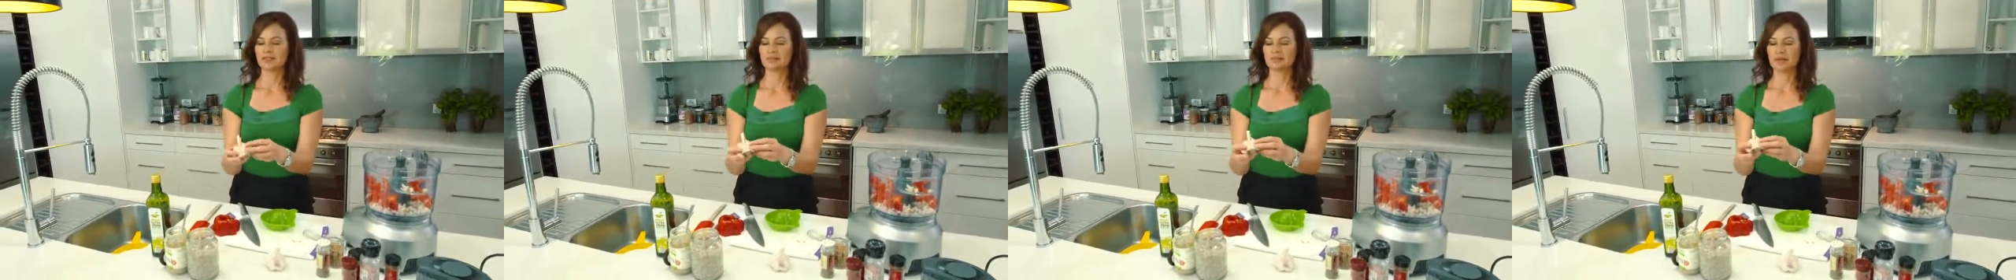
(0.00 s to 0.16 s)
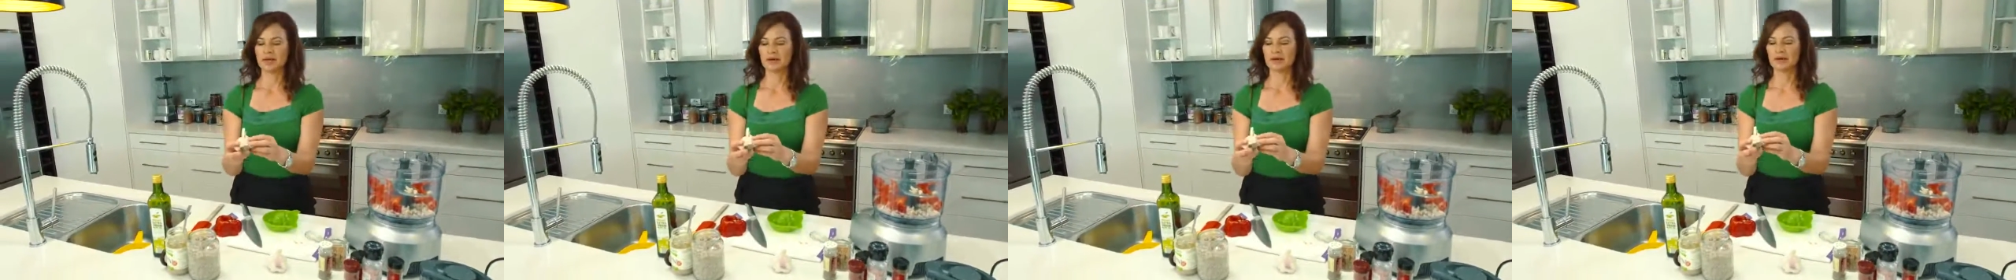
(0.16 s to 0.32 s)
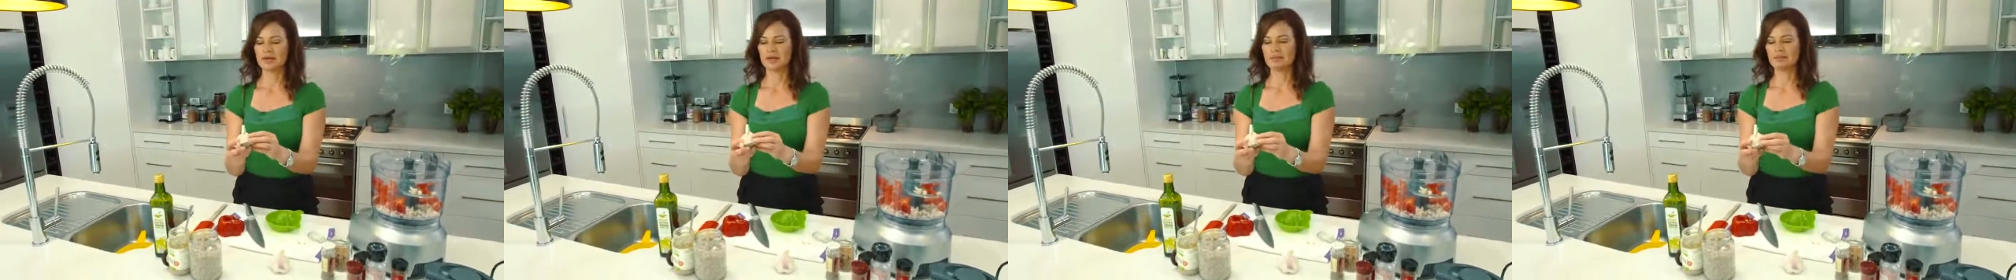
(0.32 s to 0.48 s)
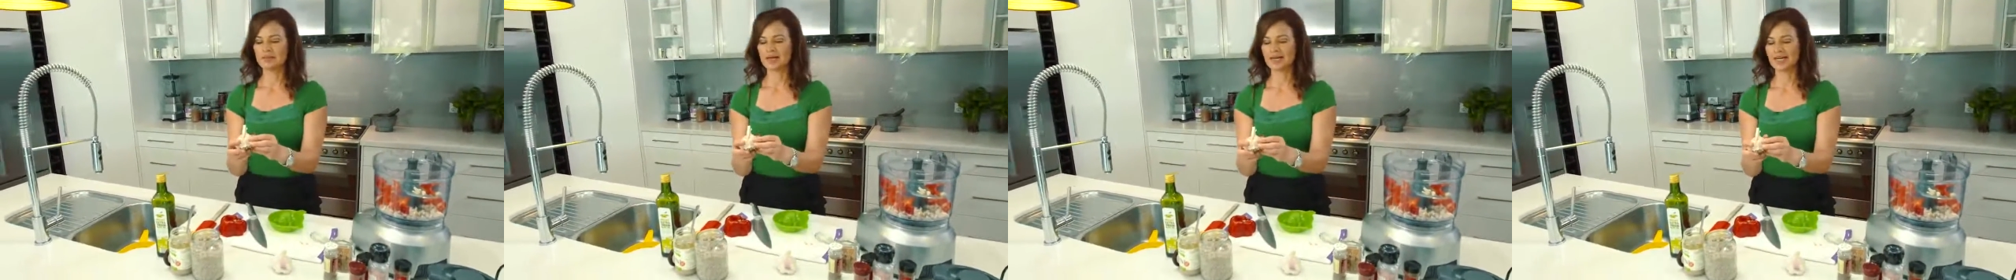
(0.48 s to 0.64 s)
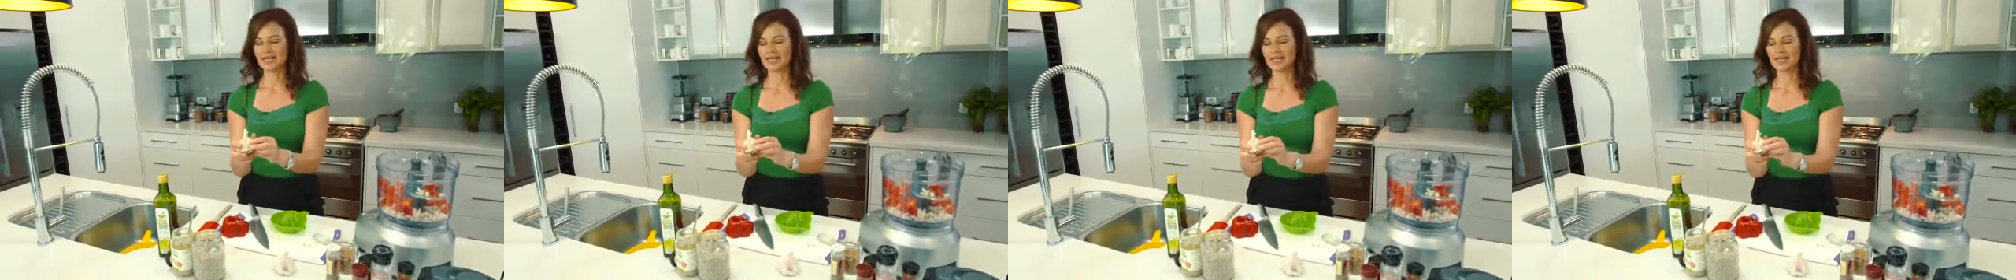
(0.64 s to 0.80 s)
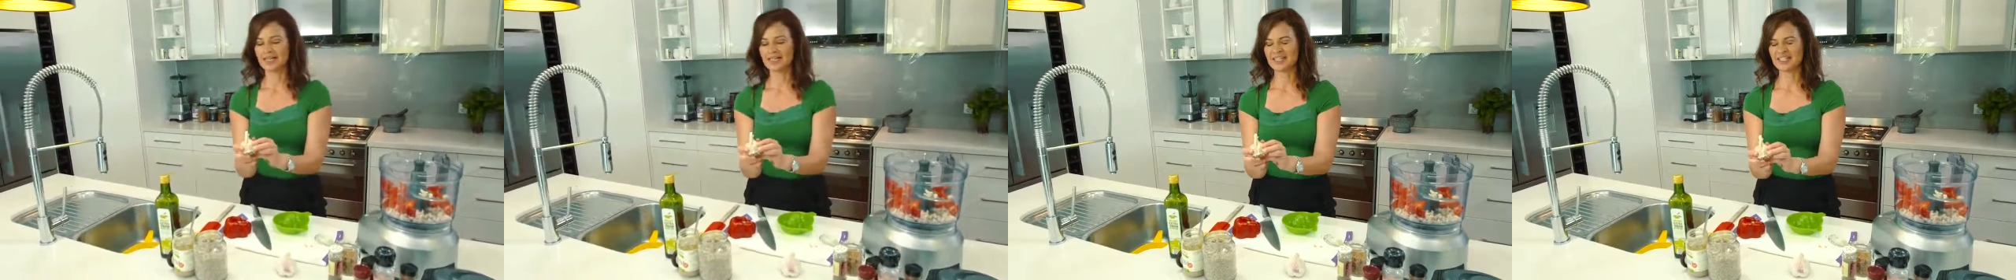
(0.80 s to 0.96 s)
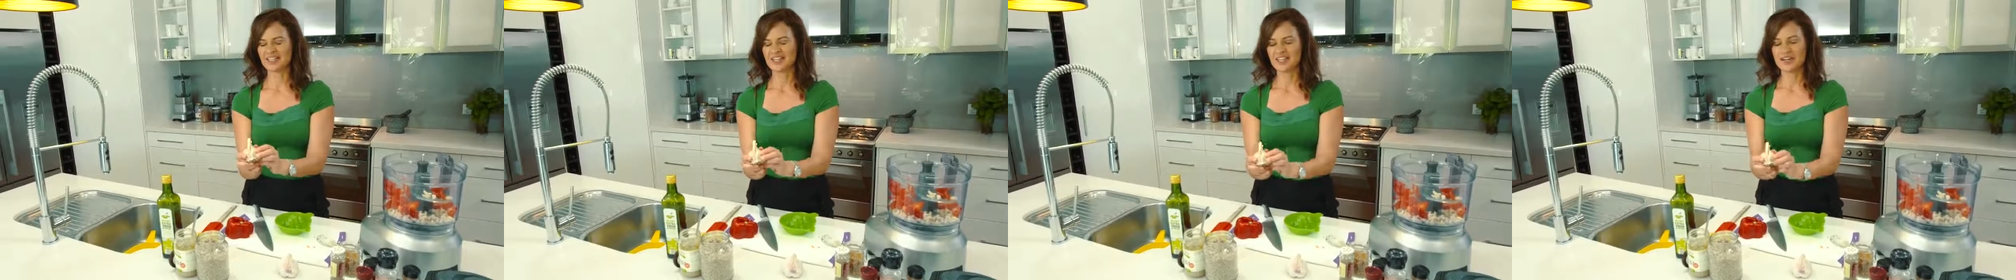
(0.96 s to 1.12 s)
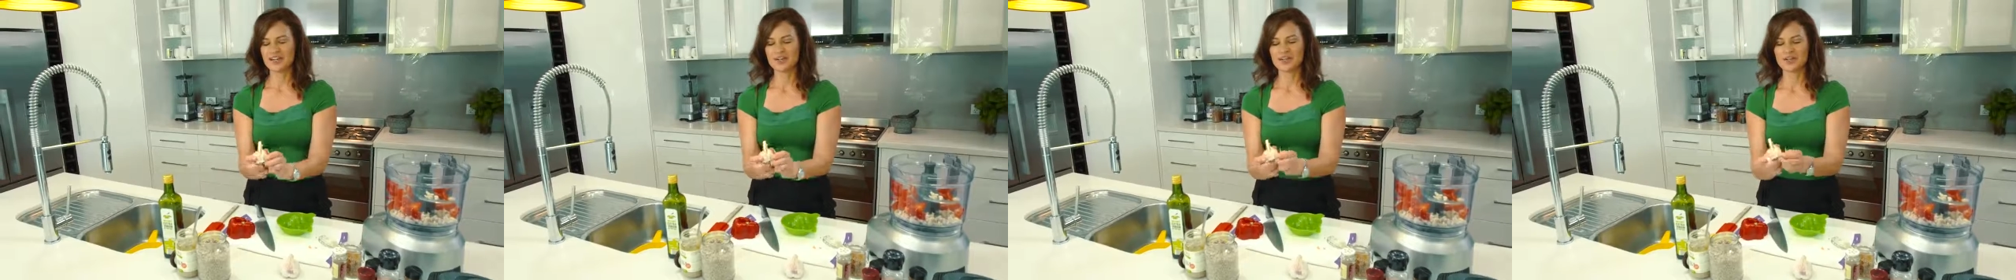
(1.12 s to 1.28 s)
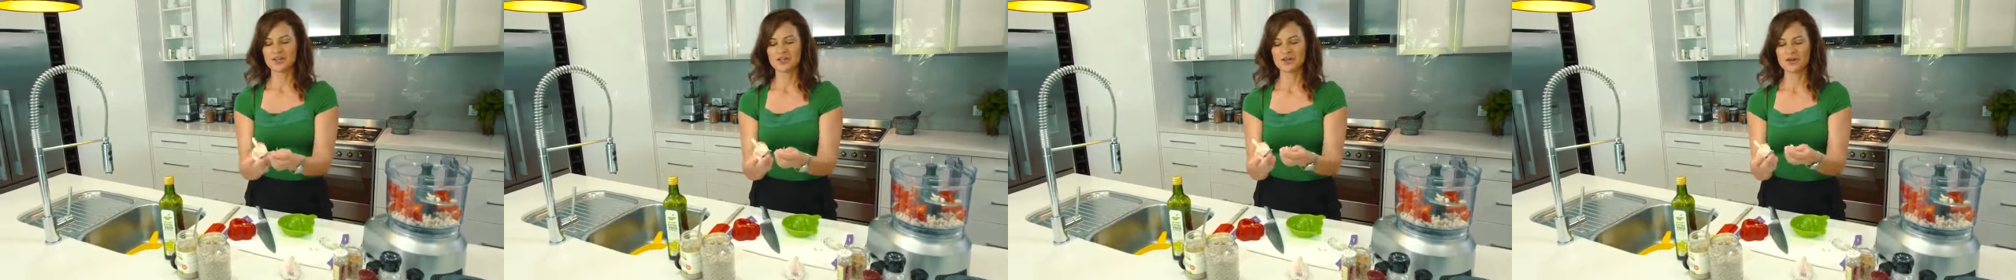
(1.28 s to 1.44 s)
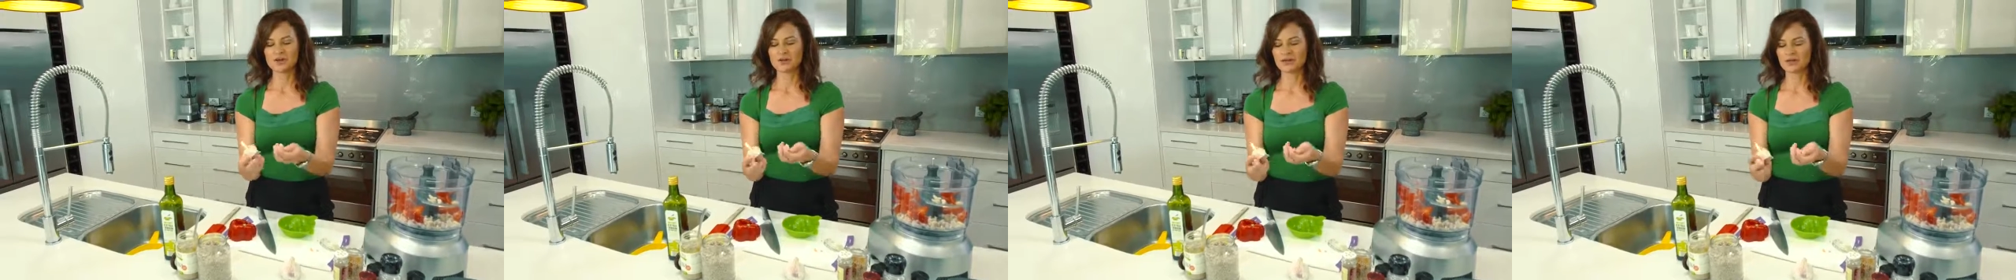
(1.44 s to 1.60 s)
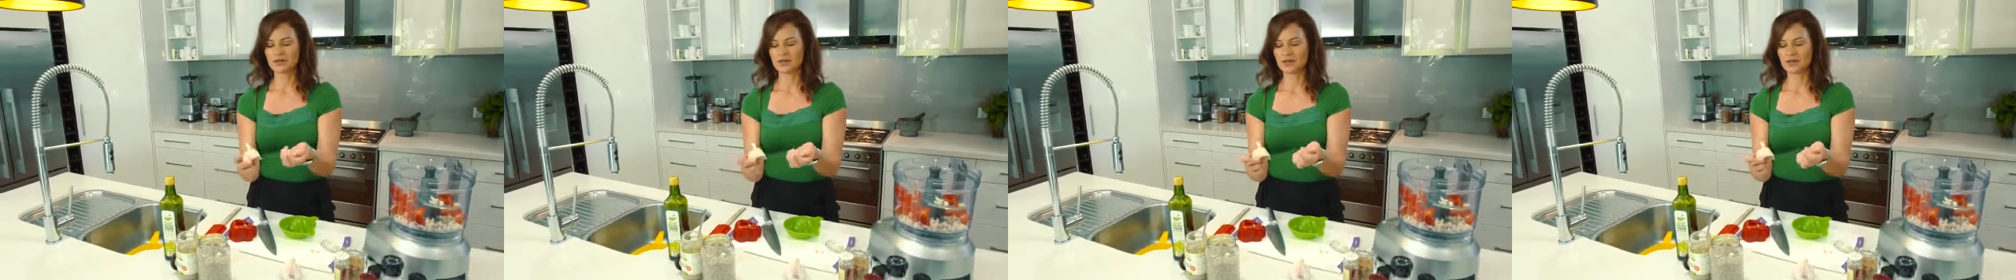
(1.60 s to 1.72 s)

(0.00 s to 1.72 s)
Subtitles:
Bearing in mind, not all